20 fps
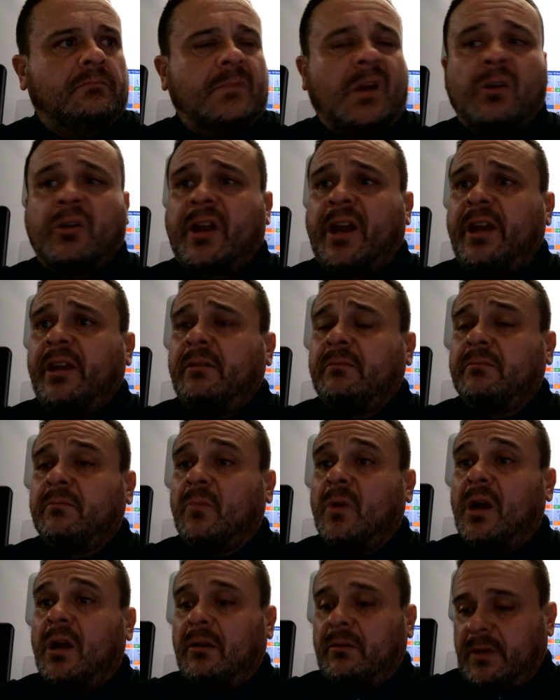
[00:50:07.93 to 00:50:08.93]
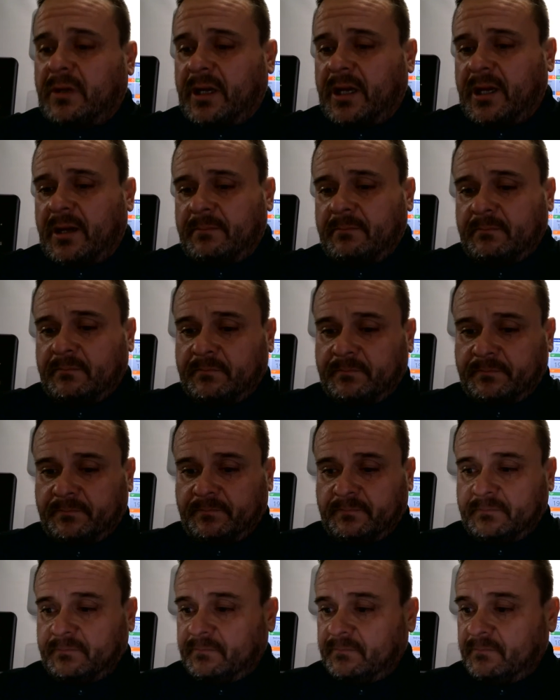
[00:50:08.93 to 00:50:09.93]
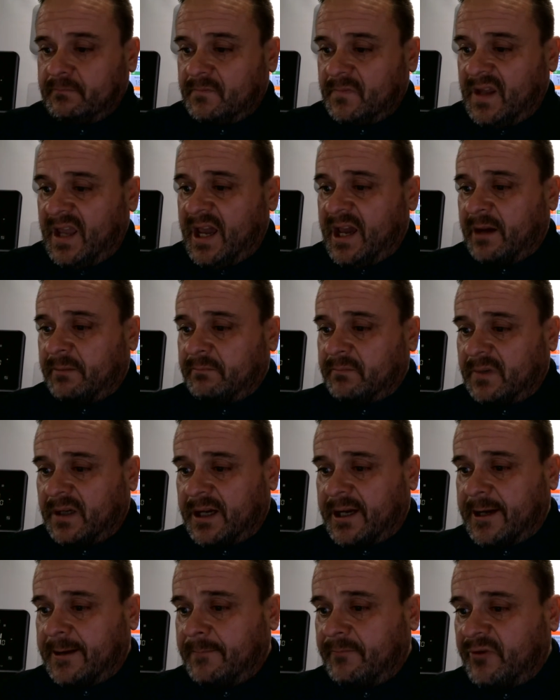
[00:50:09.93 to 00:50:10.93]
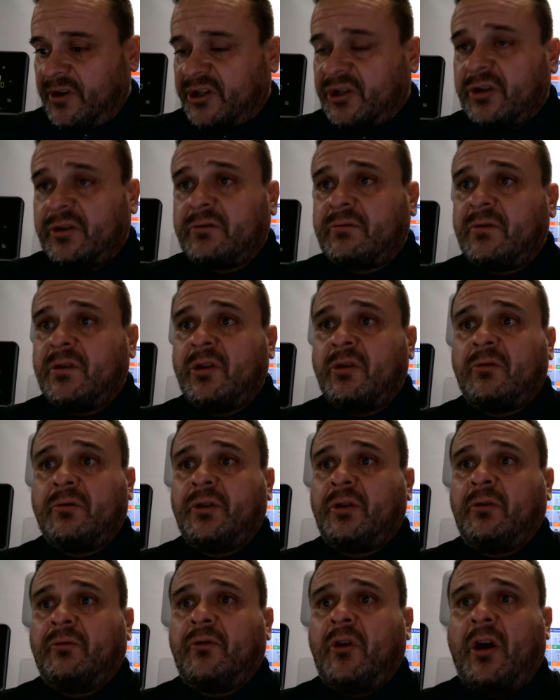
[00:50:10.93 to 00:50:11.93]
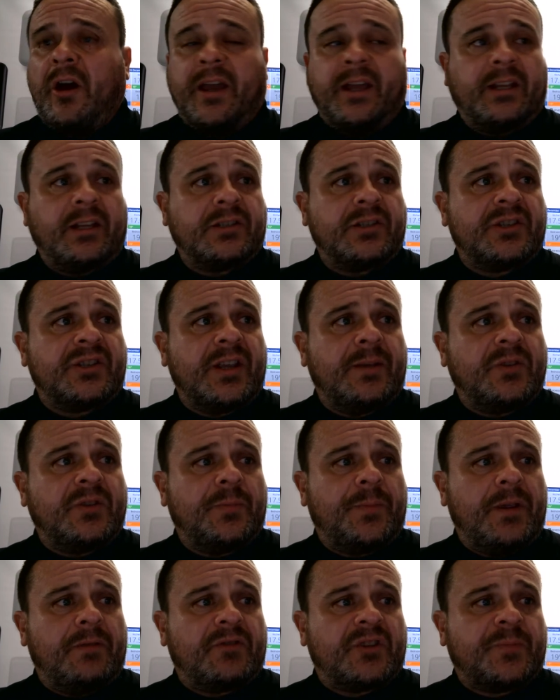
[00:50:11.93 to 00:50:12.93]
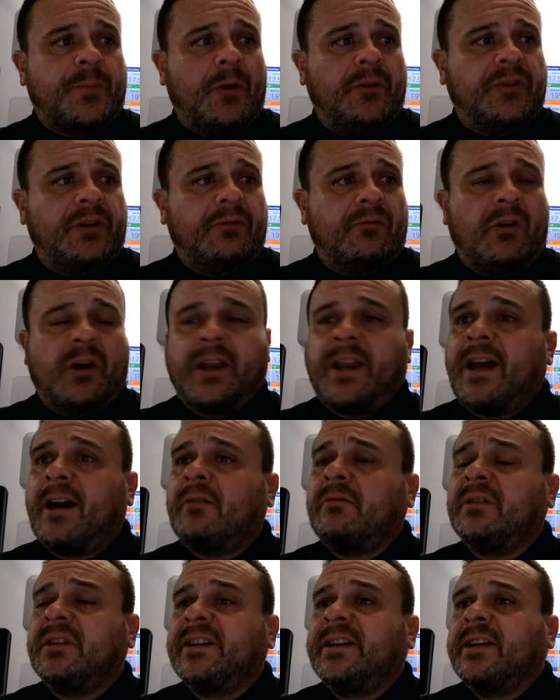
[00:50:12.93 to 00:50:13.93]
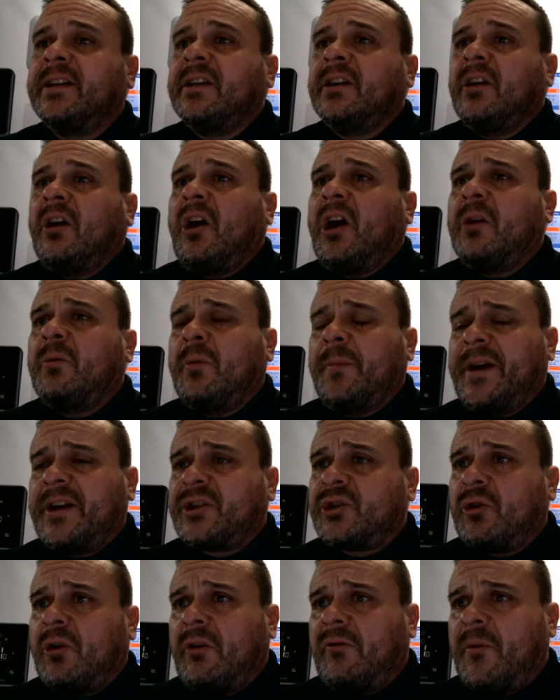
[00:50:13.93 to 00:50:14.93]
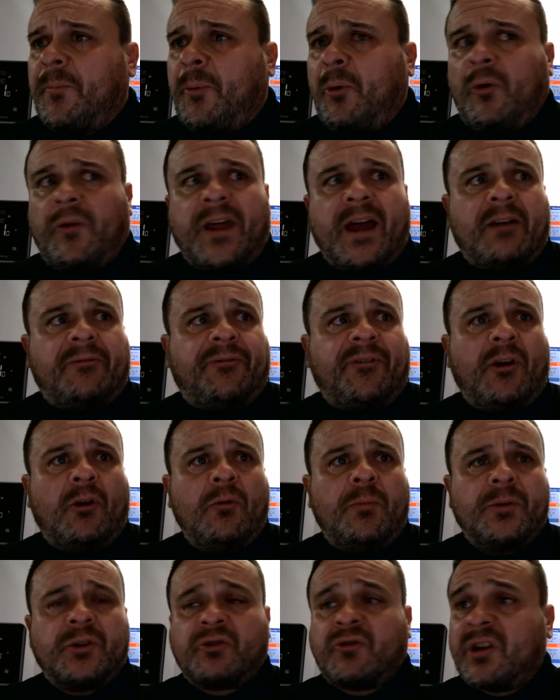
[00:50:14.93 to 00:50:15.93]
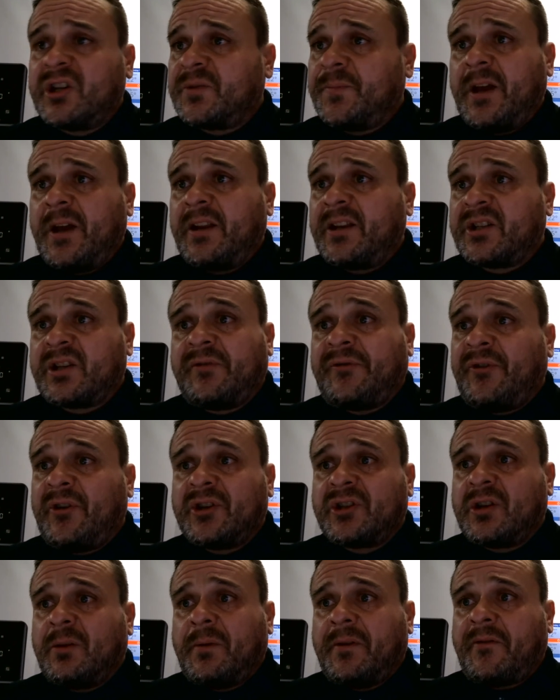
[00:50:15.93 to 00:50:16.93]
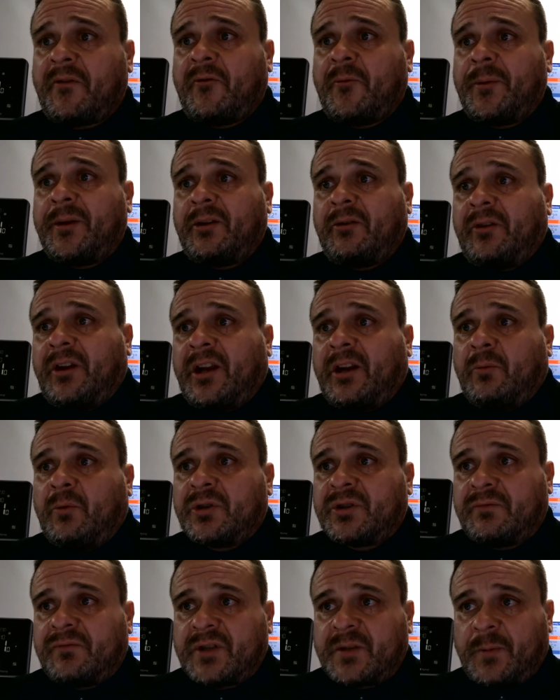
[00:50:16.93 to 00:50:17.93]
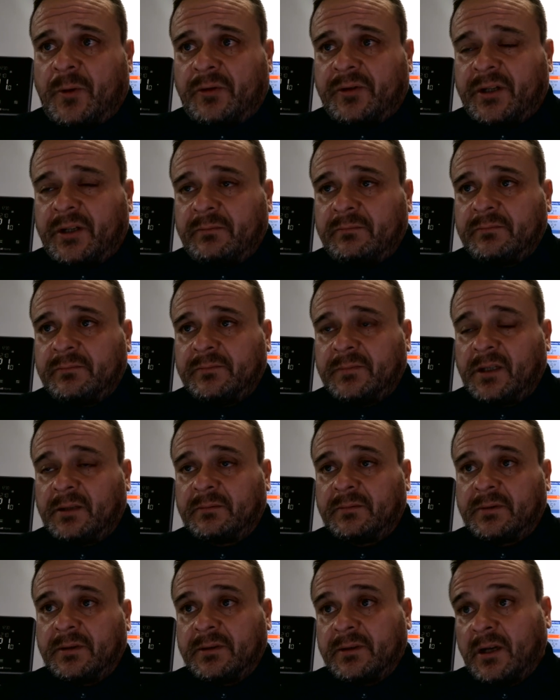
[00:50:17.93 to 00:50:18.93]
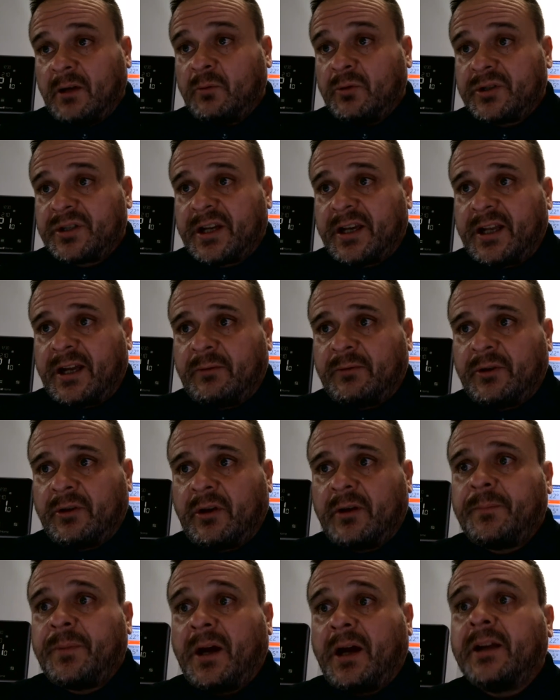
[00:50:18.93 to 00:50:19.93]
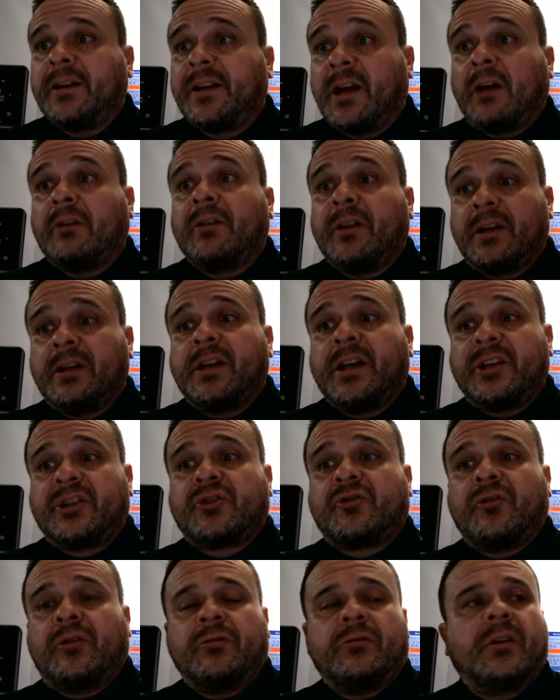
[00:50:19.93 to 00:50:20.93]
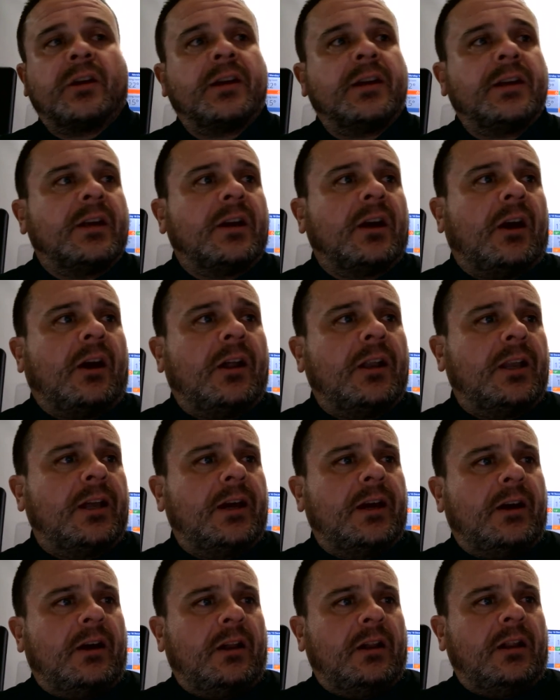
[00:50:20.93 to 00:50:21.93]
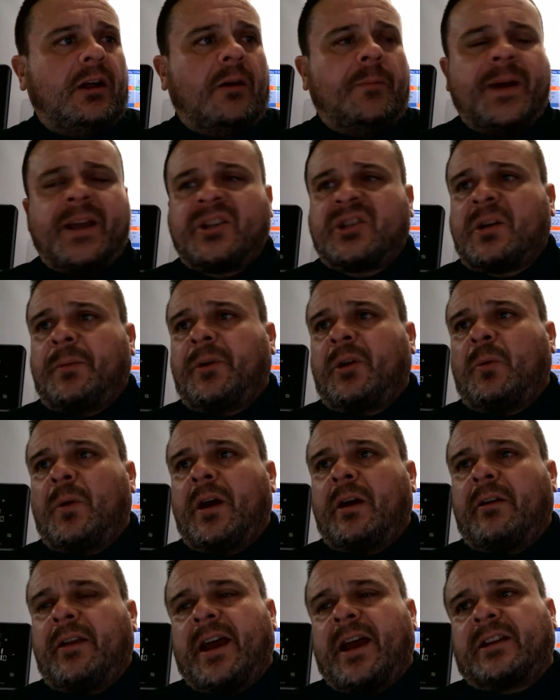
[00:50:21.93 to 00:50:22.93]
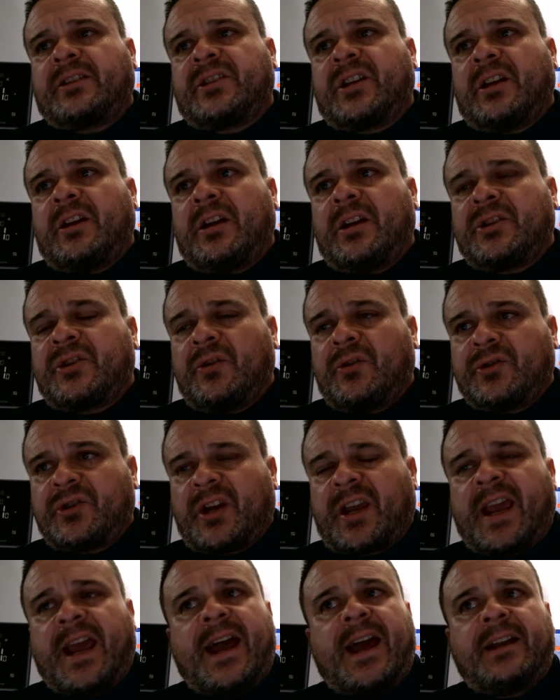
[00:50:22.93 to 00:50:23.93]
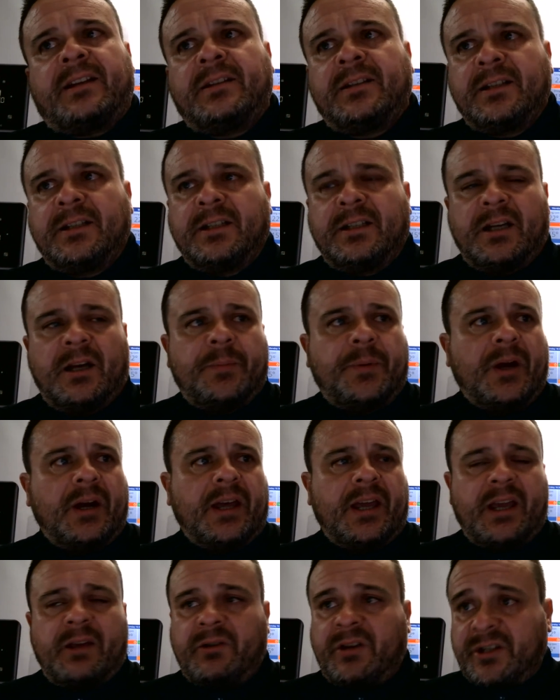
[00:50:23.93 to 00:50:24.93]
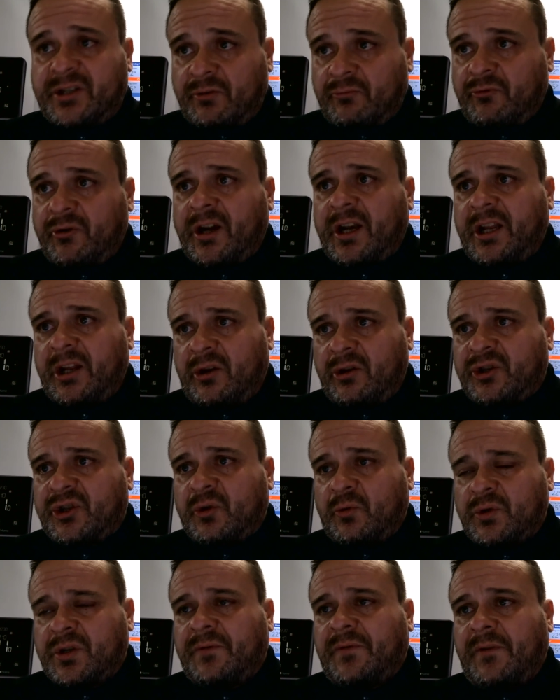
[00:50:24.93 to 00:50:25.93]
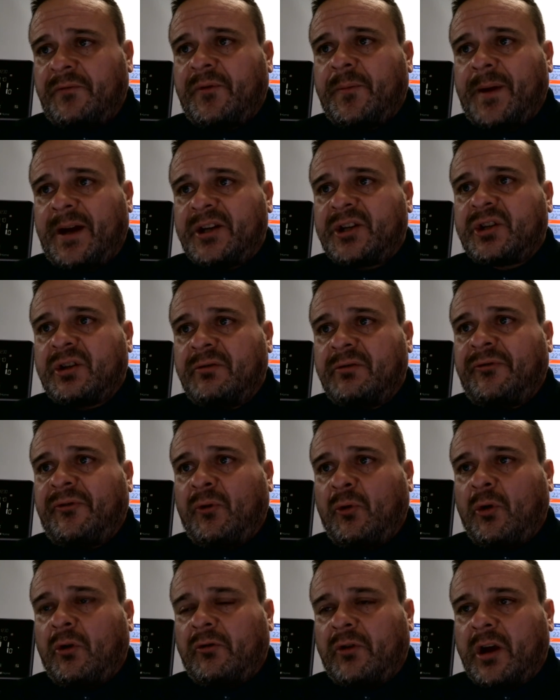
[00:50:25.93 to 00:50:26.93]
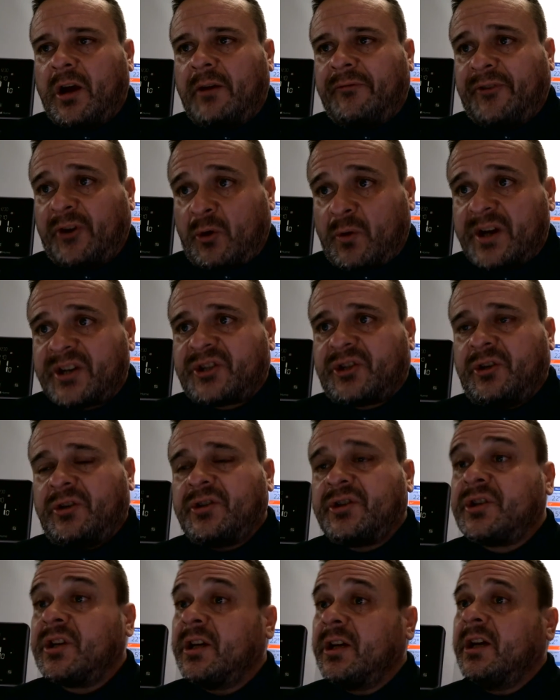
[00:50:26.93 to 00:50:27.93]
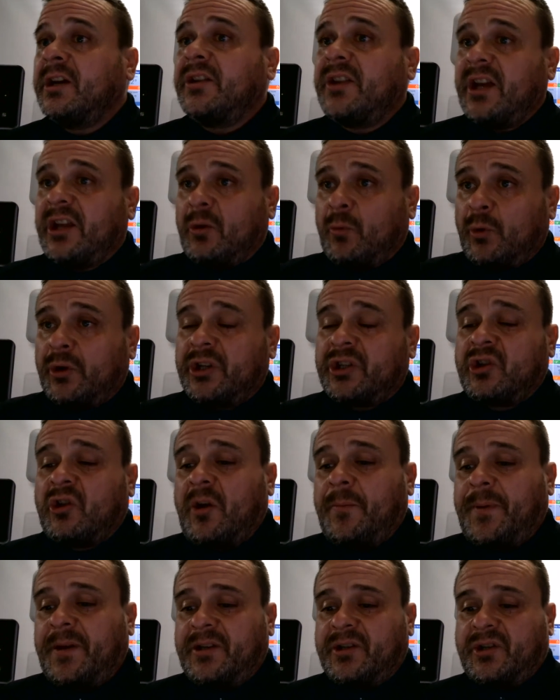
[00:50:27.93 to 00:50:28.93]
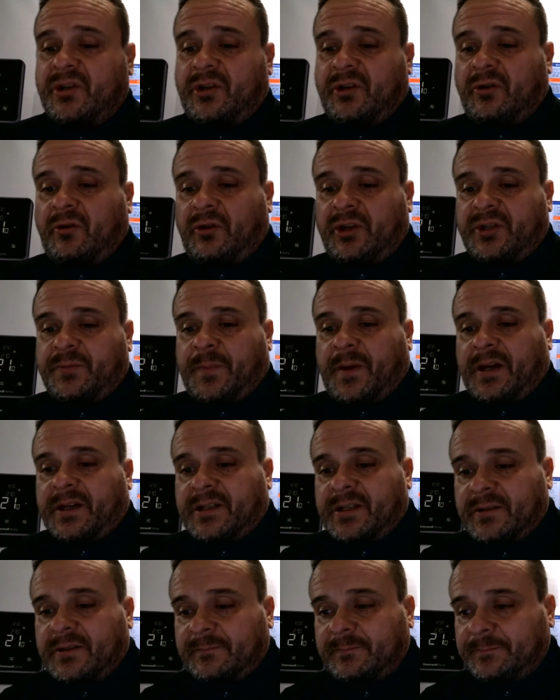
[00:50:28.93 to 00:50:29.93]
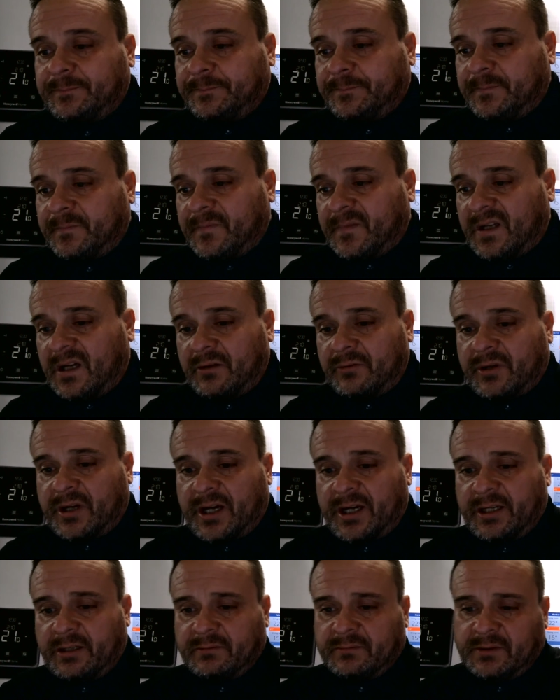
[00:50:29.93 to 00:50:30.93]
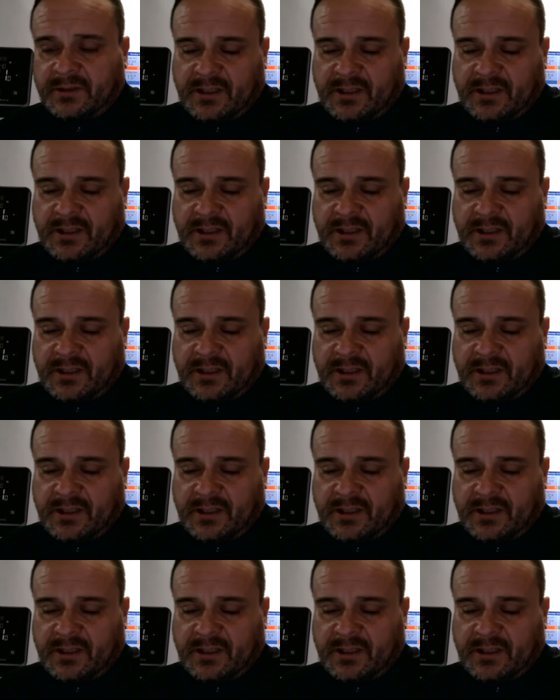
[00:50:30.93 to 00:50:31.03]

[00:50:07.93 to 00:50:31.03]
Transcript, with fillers: Okay. Well, um, yeah, um, Richard, you're, you're right. It doesn't seem to be responding right now. I will make sure I report that fault. But trust me, that's the first time I've ever been on it and it wasn't responding. I would say that, wouldn't I? But no, it's true. I'll uh, I'll, I'll, make someone aware of that uh, as soon as I can. But it is a really good source of information for uh, for questions that you want to type into the knowledge base. Okay.